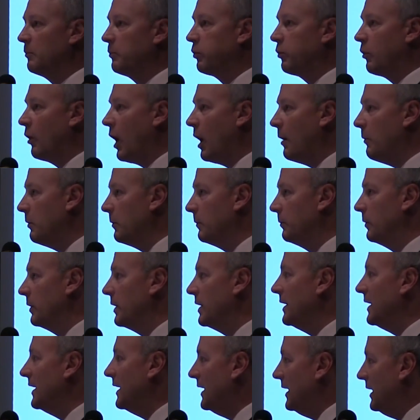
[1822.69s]

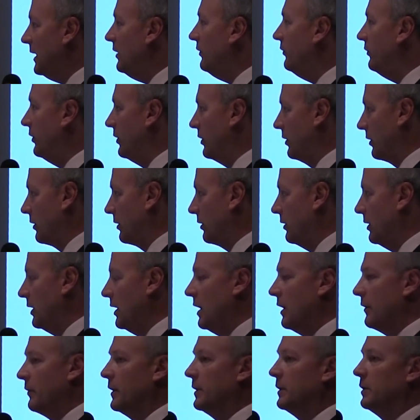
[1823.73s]
probably easier
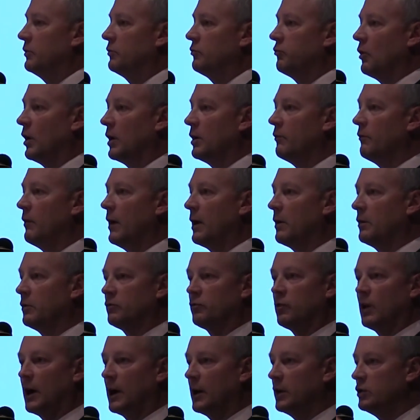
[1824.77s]
than to run around
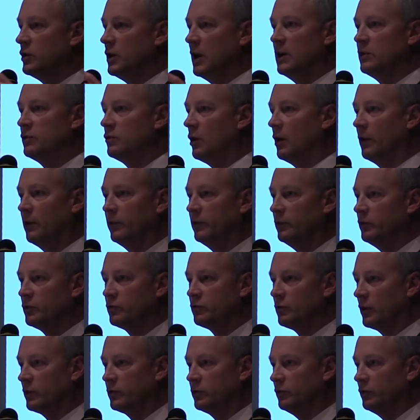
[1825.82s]
and try to change all these
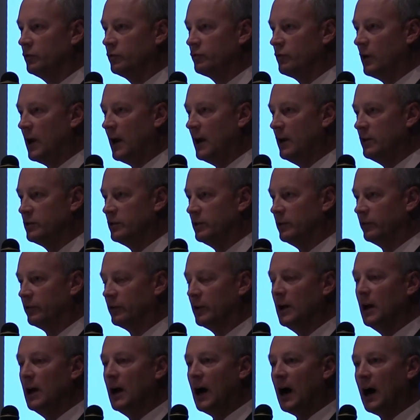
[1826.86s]
instructional strategies.